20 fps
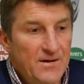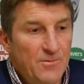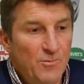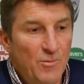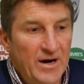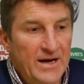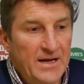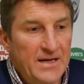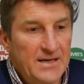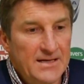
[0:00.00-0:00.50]

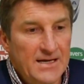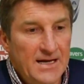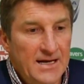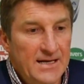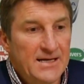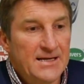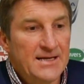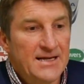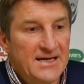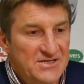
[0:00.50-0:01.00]
when
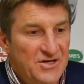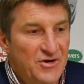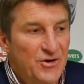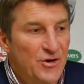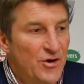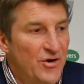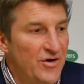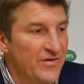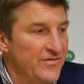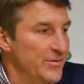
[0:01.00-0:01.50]
there's a
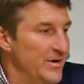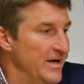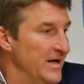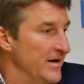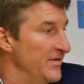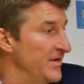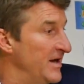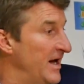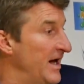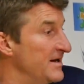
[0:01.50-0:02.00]
nerve
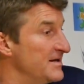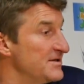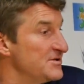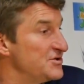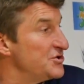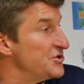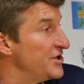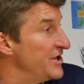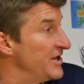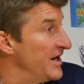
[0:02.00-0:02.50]
around that
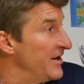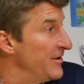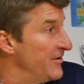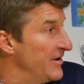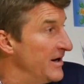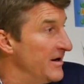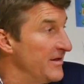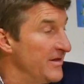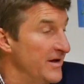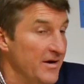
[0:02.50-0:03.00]
shin
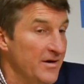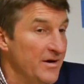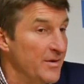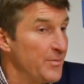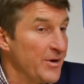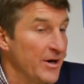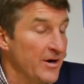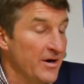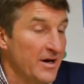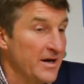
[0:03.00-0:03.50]
area that
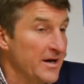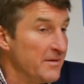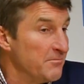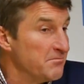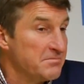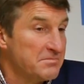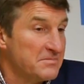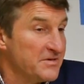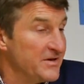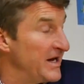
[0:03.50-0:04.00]
apparently
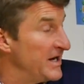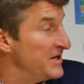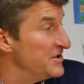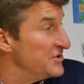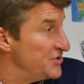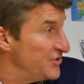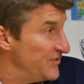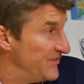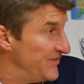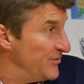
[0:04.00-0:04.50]

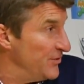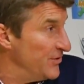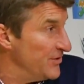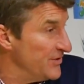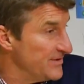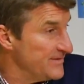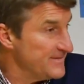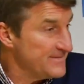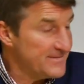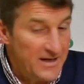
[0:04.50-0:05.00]
deadens your foot,